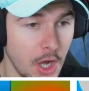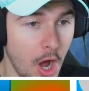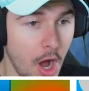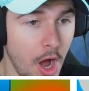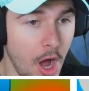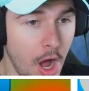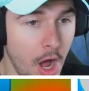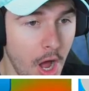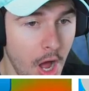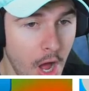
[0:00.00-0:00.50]

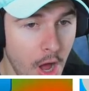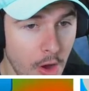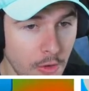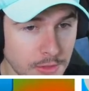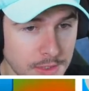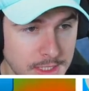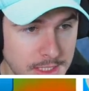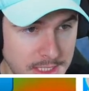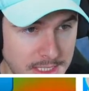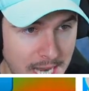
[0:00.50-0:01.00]
Oh,
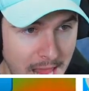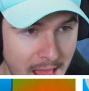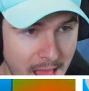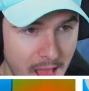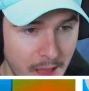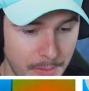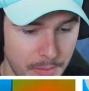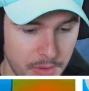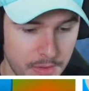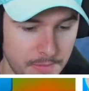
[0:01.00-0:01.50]

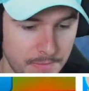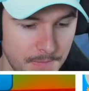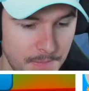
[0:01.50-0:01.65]
snap.